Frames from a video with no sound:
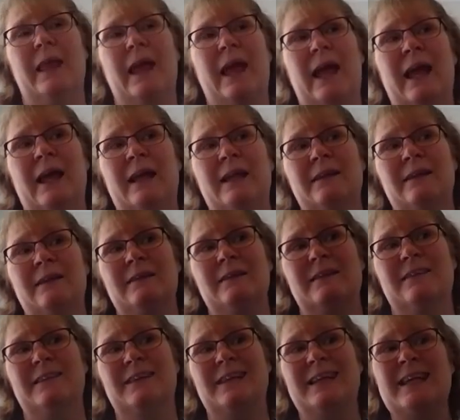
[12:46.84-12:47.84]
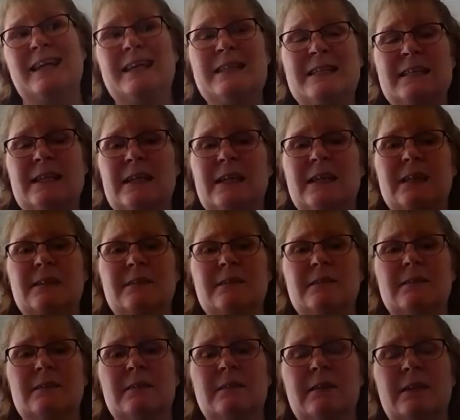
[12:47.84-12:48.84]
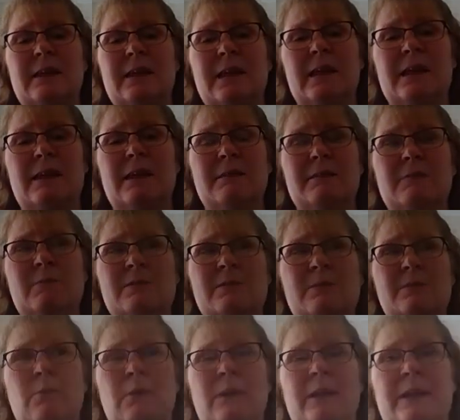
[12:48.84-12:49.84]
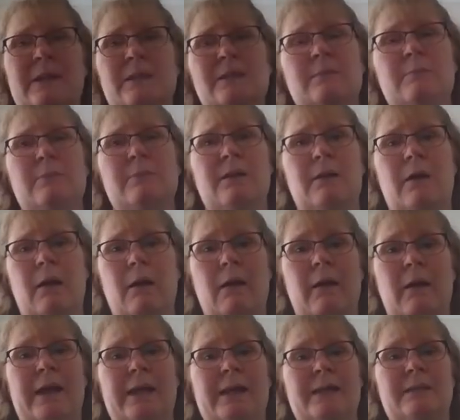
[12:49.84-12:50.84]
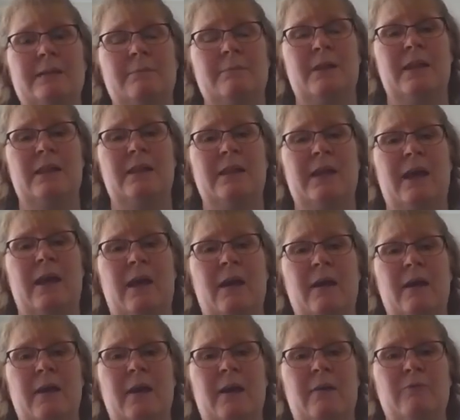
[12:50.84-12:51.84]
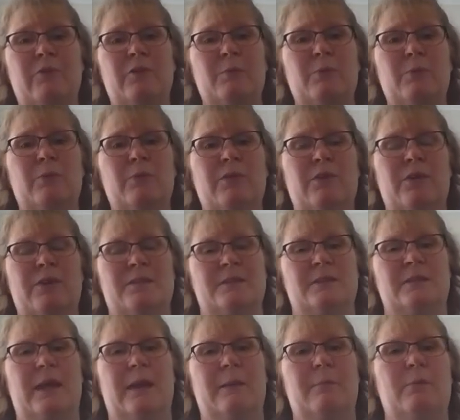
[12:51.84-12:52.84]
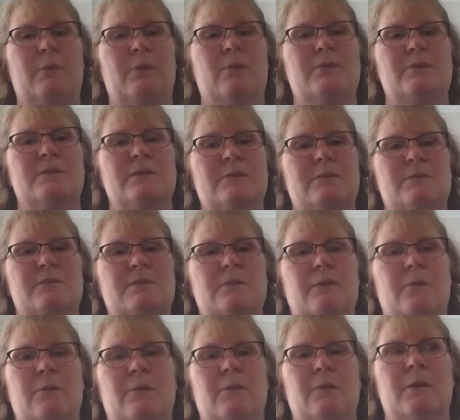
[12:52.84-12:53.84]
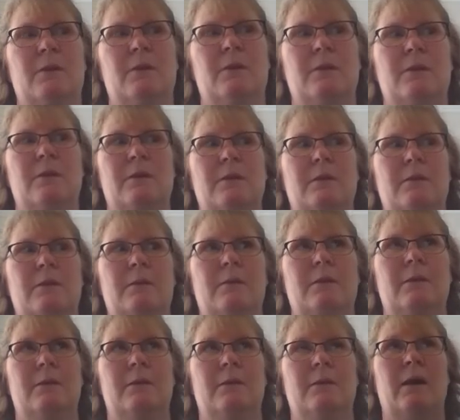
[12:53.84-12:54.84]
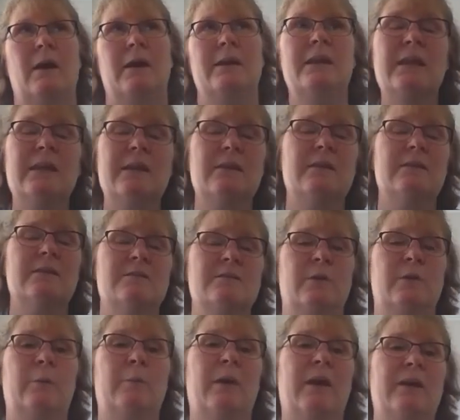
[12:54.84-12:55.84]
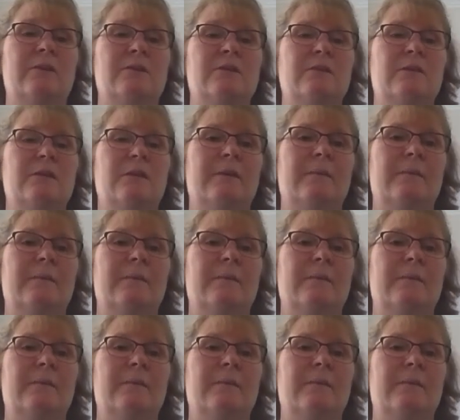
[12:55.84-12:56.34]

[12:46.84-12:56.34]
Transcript: And he did. He was willing to be kind and make that uncomfortable first step because it was so, I needed it so much.